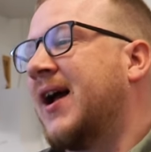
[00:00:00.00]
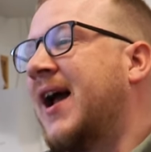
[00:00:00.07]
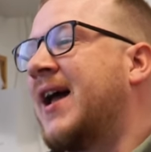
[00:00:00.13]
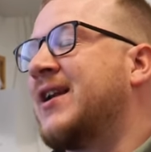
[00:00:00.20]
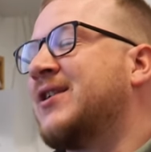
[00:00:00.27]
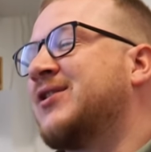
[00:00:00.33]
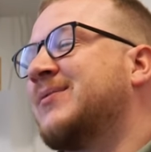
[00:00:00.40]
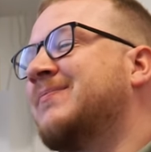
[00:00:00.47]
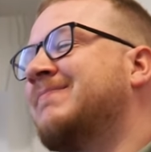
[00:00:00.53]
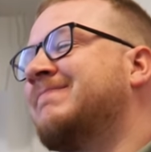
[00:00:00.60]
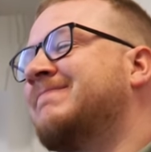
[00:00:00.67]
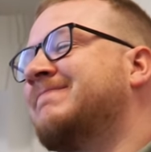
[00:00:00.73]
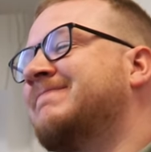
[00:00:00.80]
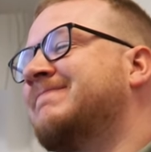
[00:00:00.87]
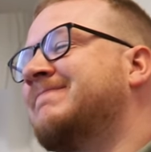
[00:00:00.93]
And
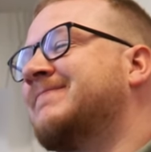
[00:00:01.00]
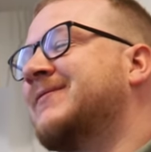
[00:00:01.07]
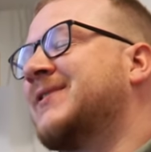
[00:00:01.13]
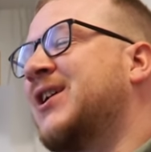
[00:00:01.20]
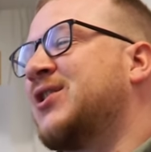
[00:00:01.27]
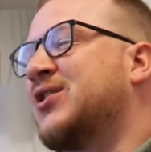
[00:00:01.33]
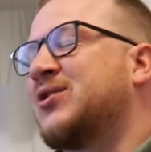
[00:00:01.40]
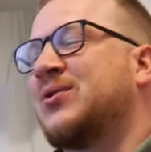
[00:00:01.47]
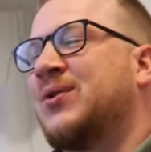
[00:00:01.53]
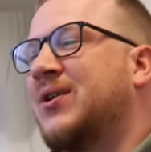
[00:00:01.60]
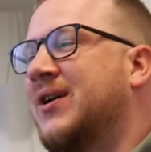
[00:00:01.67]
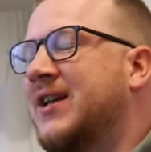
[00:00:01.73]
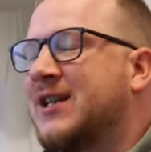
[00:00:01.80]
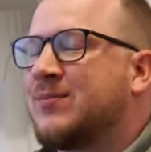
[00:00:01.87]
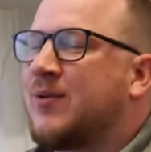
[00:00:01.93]
I just thought,
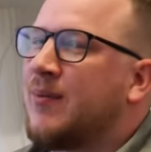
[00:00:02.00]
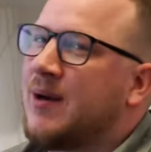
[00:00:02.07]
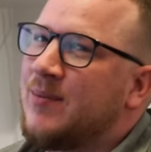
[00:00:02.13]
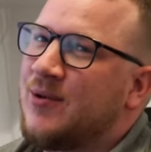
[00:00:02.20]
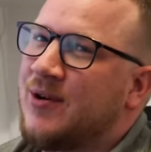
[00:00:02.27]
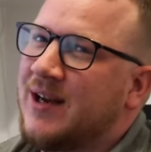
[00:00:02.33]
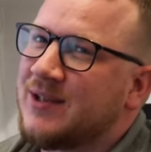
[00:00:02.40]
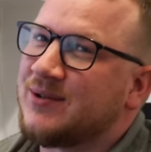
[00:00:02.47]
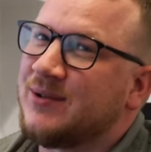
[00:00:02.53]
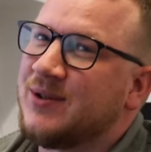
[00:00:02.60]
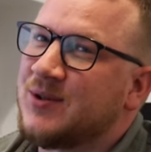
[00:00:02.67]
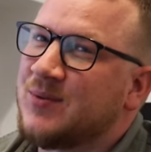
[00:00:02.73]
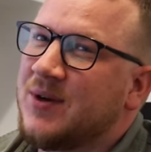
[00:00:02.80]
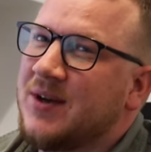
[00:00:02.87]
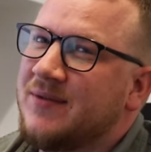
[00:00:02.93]
oh, that's probably more hassle than
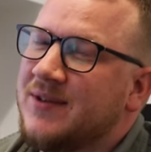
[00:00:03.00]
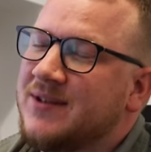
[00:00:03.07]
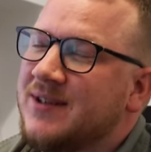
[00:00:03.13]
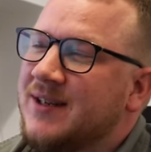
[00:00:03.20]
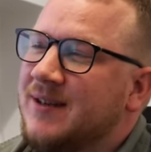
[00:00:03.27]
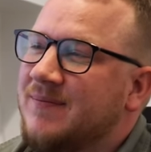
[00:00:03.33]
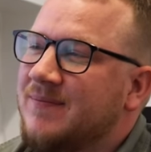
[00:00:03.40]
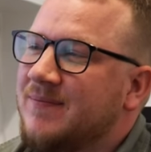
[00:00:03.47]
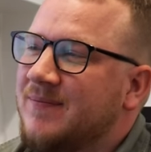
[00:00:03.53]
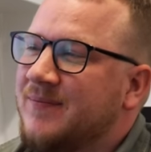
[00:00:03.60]
it's worth, isn't it?